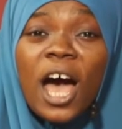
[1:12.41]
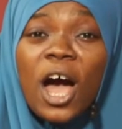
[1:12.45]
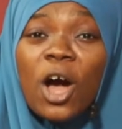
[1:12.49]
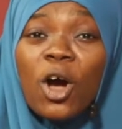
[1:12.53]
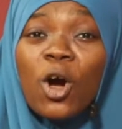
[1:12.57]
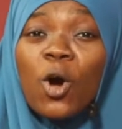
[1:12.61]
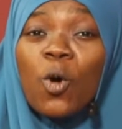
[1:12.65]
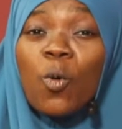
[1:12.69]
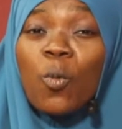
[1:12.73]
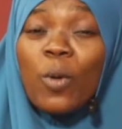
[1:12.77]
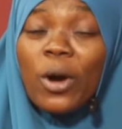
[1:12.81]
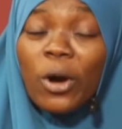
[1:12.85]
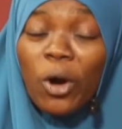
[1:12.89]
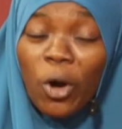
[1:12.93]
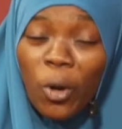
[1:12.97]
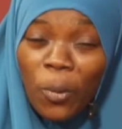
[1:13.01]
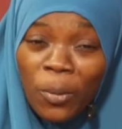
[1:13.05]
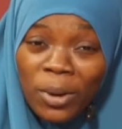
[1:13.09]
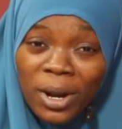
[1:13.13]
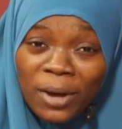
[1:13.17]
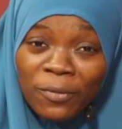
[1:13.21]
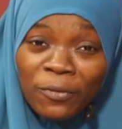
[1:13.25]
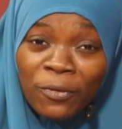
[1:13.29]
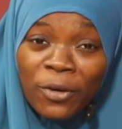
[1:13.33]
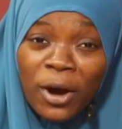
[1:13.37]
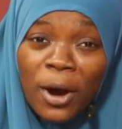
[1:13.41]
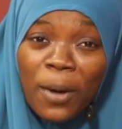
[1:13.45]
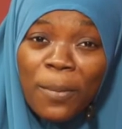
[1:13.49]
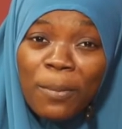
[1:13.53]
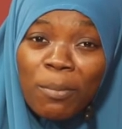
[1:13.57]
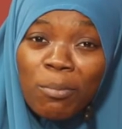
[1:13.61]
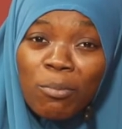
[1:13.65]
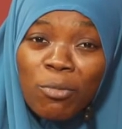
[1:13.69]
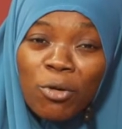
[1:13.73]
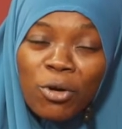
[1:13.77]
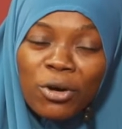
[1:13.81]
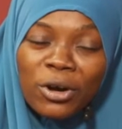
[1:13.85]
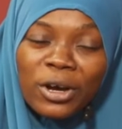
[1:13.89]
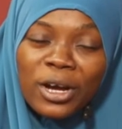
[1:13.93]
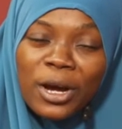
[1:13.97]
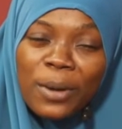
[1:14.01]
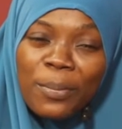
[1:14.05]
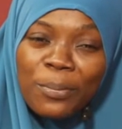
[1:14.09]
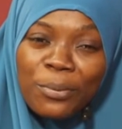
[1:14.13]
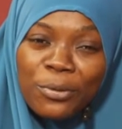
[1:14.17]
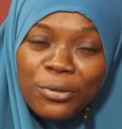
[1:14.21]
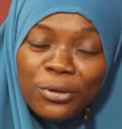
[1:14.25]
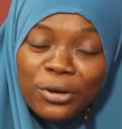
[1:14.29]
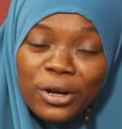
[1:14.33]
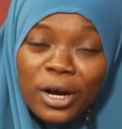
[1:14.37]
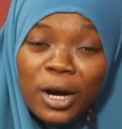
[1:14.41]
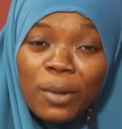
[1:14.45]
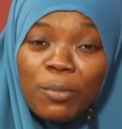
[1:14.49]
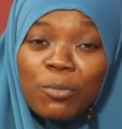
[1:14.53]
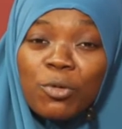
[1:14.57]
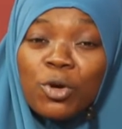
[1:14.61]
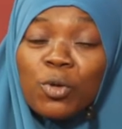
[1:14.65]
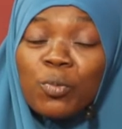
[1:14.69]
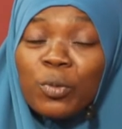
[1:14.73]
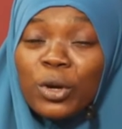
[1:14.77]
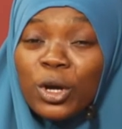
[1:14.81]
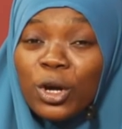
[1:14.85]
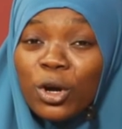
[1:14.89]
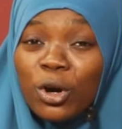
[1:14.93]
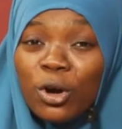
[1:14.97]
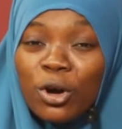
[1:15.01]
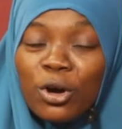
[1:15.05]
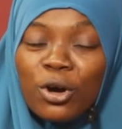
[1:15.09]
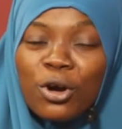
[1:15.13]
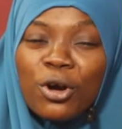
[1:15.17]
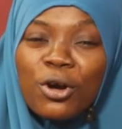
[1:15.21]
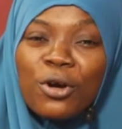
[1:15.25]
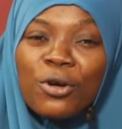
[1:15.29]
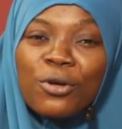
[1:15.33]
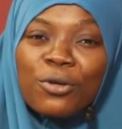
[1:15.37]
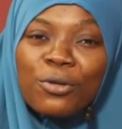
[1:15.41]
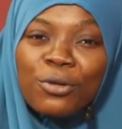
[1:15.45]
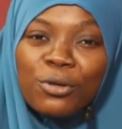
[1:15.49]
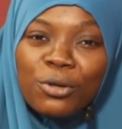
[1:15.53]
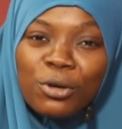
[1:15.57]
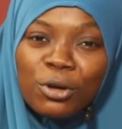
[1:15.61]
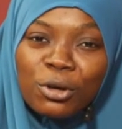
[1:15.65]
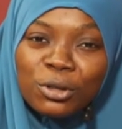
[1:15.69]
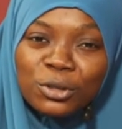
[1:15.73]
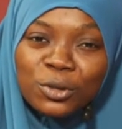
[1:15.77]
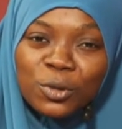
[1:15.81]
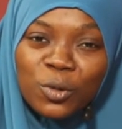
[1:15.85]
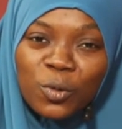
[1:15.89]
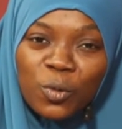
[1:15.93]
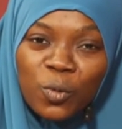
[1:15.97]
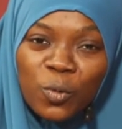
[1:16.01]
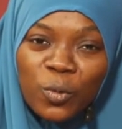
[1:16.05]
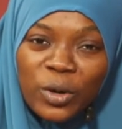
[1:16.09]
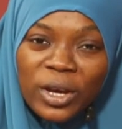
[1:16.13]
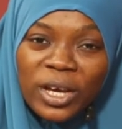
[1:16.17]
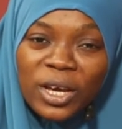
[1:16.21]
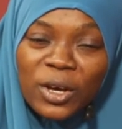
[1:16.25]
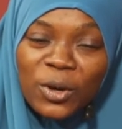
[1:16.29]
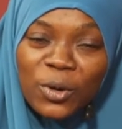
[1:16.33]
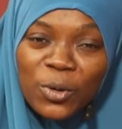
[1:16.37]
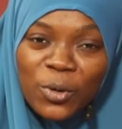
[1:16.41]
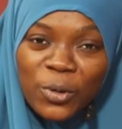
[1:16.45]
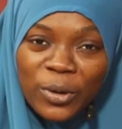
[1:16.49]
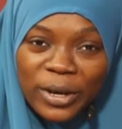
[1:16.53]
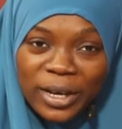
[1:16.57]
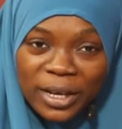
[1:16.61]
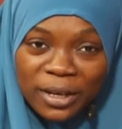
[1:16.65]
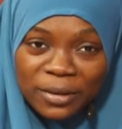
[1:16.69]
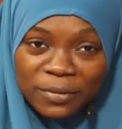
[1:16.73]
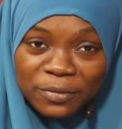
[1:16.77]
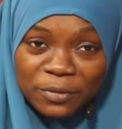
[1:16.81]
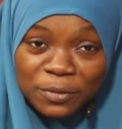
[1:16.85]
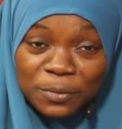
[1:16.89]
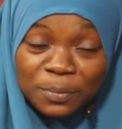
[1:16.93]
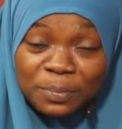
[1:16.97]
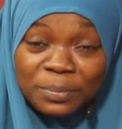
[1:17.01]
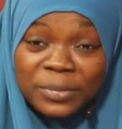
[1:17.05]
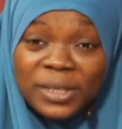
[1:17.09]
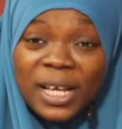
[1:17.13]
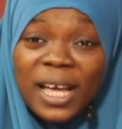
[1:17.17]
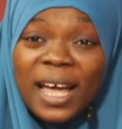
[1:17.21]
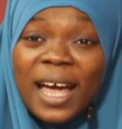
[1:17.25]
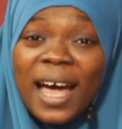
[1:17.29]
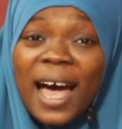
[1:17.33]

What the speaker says: I want to welcome you for our bonga program, what we call Road Way Go Heaven.